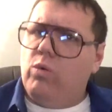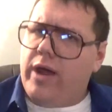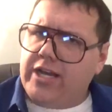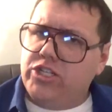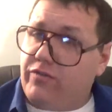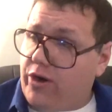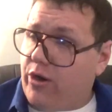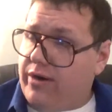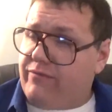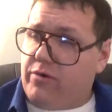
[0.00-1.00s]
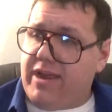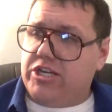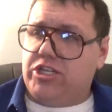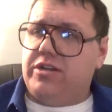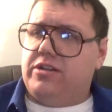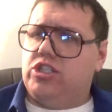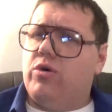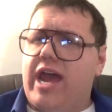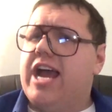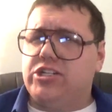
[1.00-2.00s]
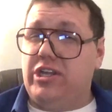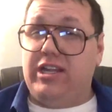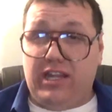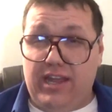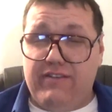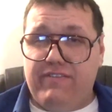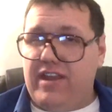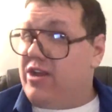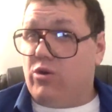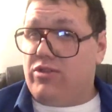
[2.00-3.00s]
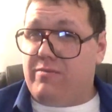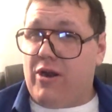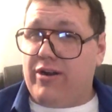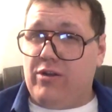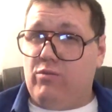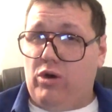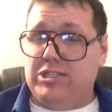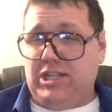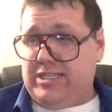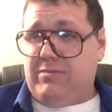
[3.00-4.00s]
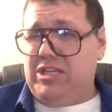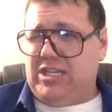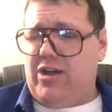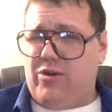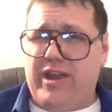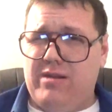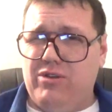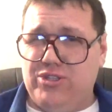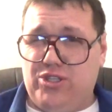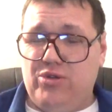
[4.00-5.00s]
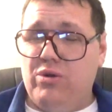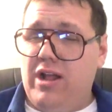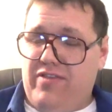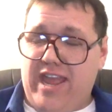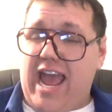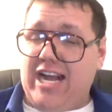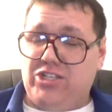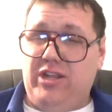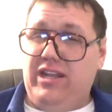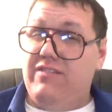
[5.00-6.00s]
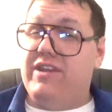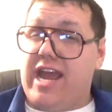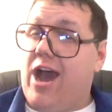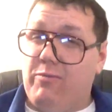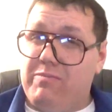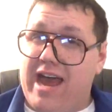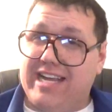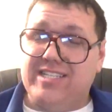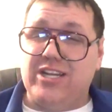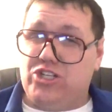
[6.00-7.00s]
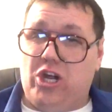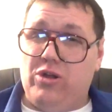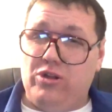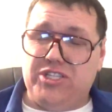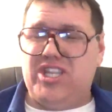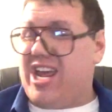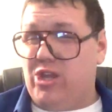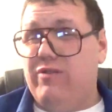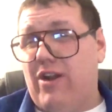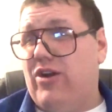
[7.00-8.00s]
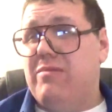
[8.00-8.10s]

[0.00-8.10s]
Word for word: which, for your information, don't actually live in North American woods like some of these other animals do. They actually live in outbacks and jungles, thank you very